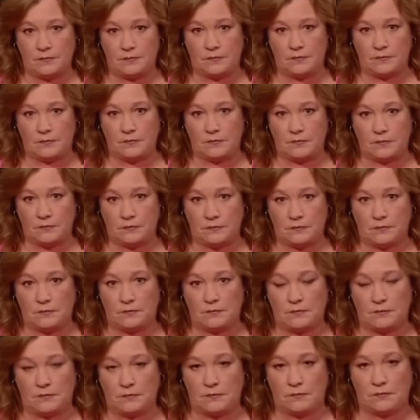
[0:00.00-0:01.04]
and
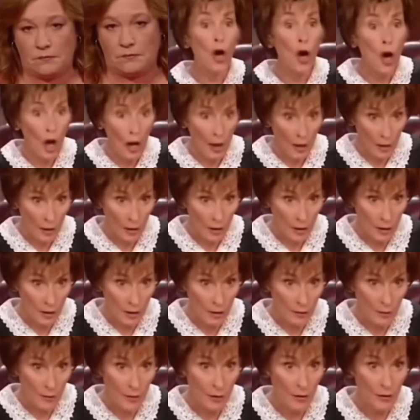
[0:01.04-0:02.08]
the car,
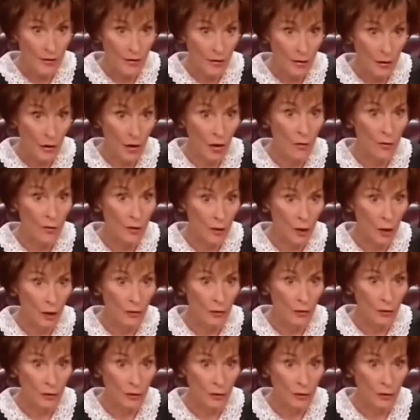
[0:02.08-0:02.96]
because the car was